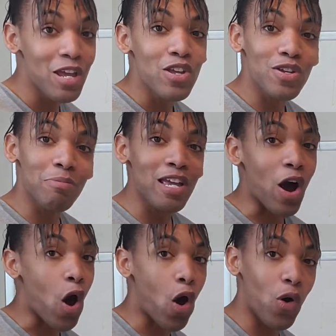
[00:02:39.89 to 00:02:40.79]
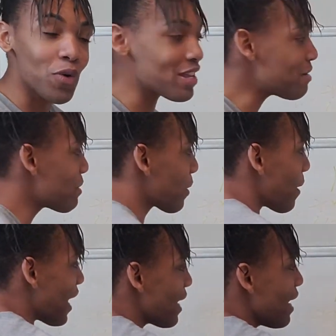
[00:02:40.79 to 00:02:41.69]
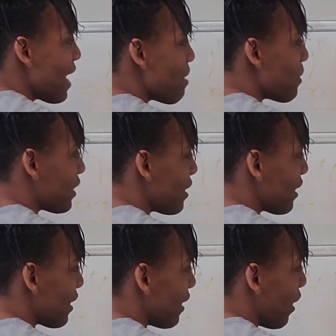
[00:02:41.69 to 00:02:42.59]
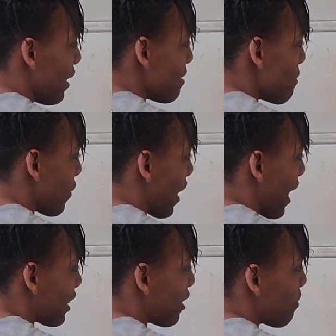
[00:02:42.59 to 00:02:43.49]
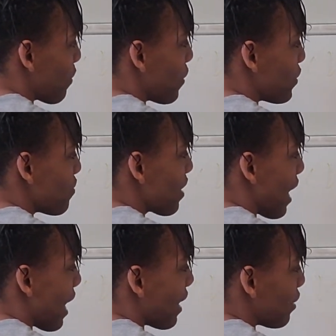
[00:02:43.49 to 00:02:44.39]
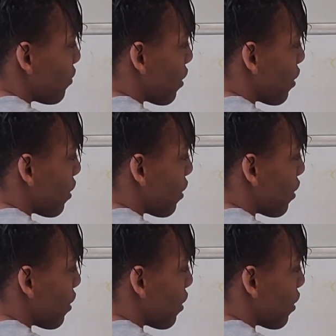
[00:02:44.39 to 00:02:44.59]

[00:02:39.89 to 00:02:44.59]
You could be a whole emo, right? And within the emo gothic world, you got,